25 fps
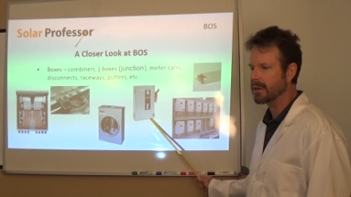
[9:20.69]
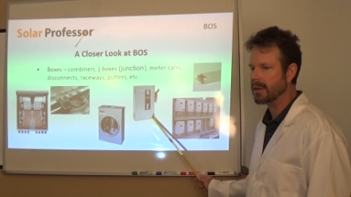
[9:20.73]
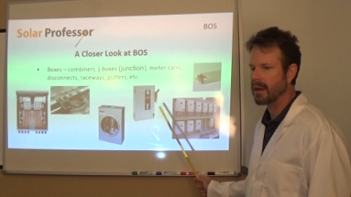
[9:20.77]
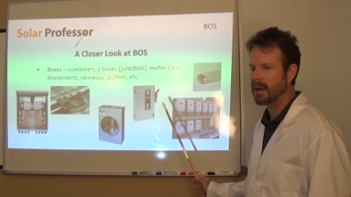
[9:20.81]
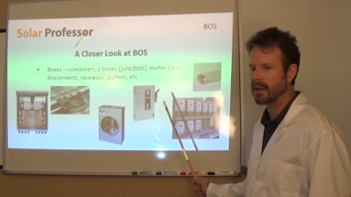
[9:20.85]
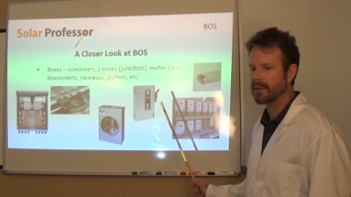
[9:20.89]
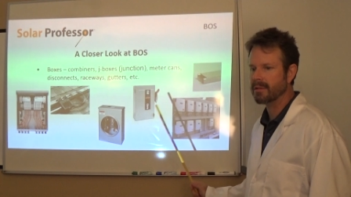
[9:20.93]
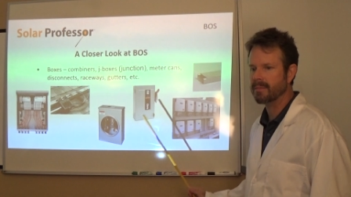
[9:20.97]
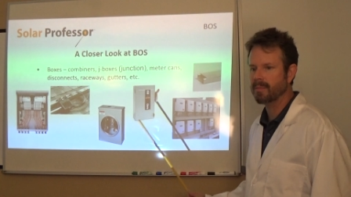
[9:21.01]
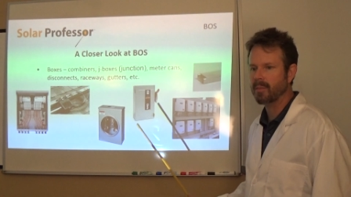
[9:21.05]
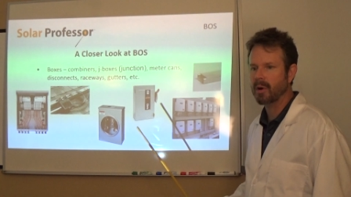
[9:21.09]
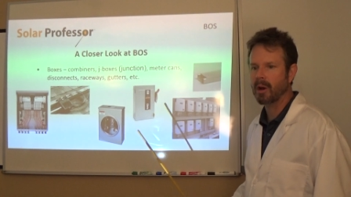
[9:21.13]
you
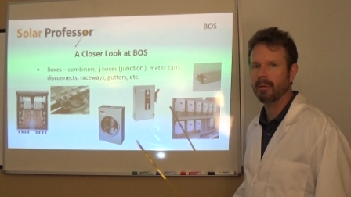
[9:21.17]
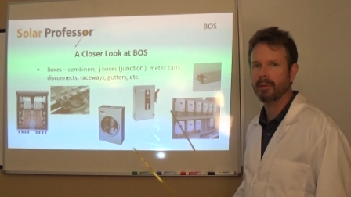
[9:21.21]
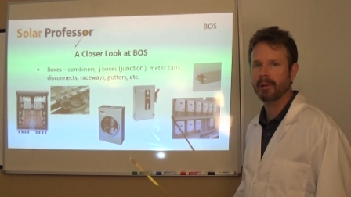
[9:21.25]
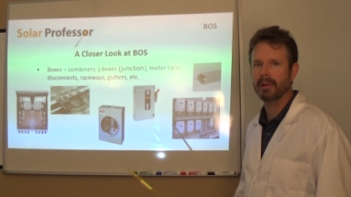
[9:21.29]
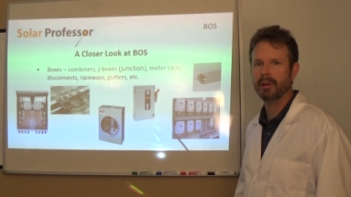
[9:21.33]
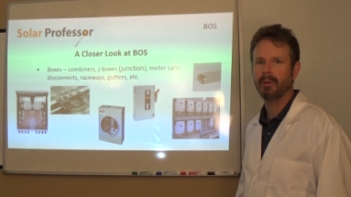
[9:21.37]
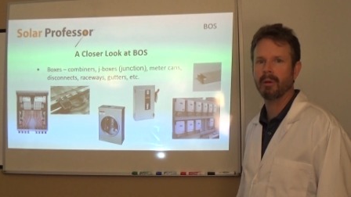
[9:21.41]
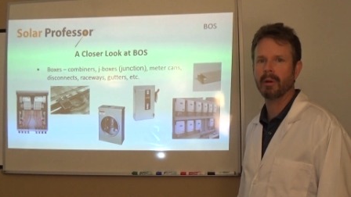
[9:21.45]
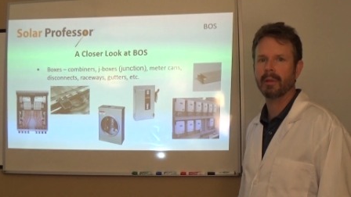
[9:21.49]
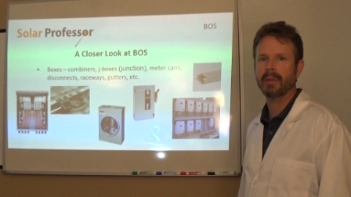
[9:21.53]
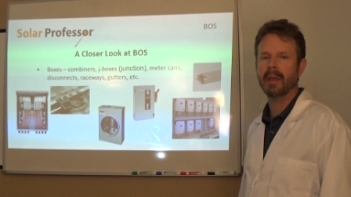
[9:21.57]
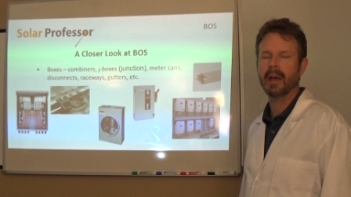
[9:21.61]
guys probably
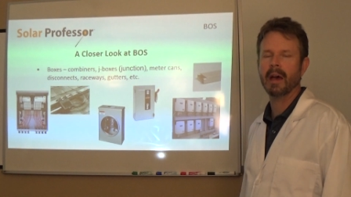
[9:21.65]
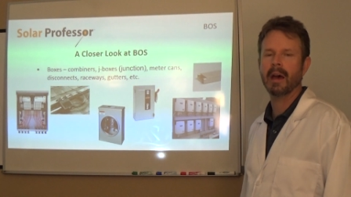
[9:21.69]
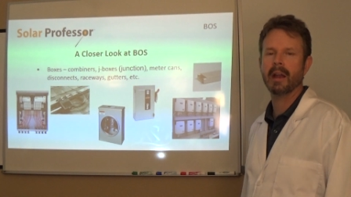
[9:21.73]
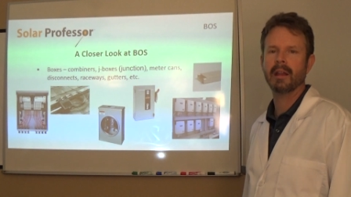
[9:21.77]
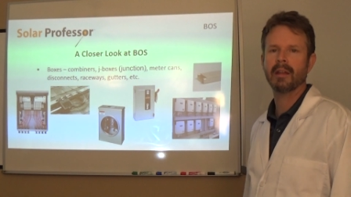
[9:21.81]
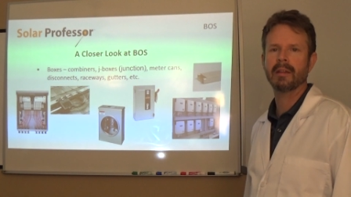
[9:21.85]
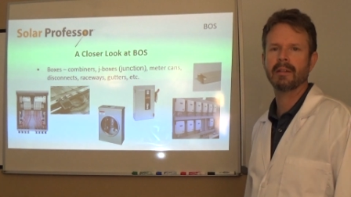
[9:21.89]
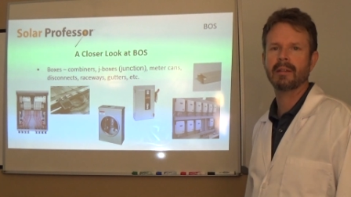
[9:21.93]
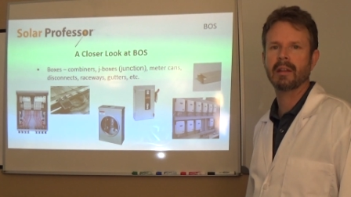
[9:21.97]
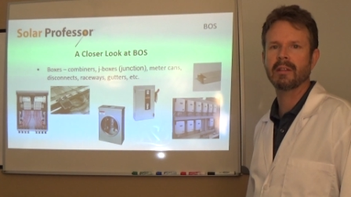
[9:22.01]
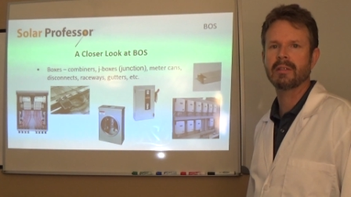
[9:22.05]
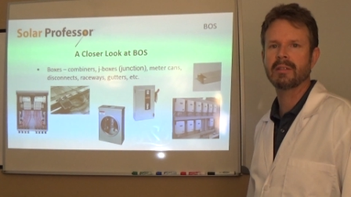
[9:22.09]
know what that
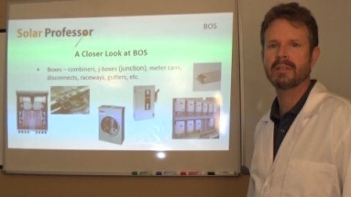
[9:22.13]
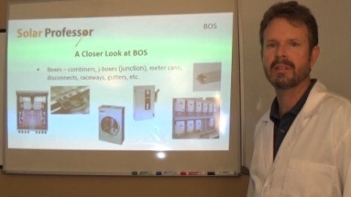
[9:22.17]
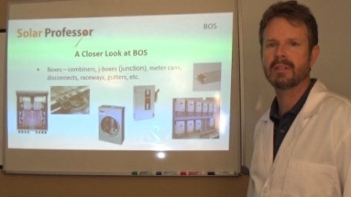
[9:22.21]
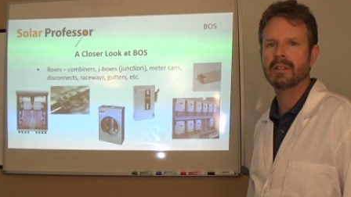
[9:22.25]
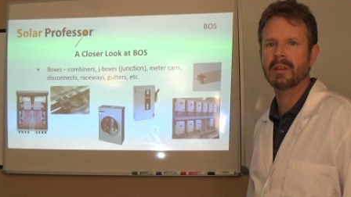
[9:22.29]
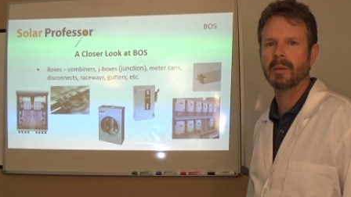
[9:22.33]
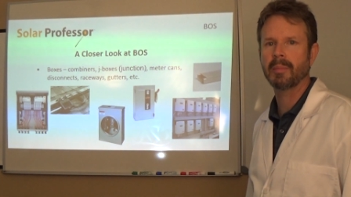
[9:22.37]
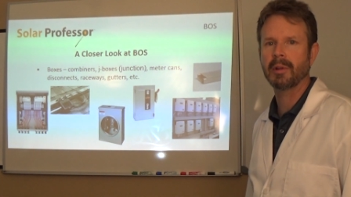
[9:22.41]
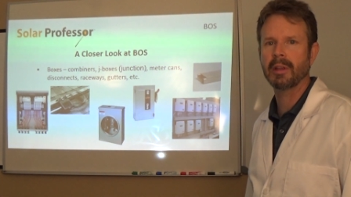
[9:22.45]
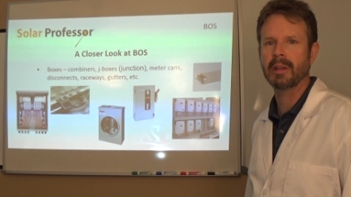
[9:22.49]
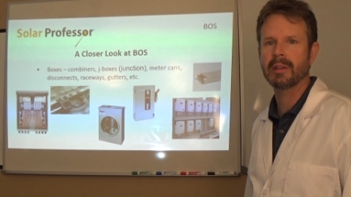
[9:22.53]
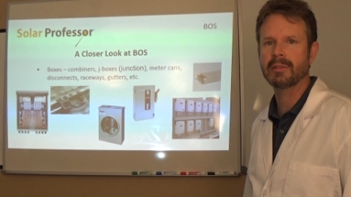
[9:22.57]
is. That's
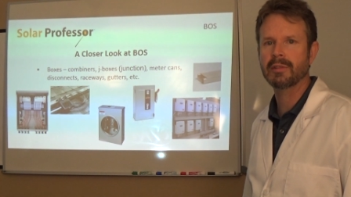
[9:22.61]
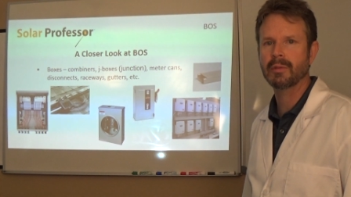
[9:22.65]
simply a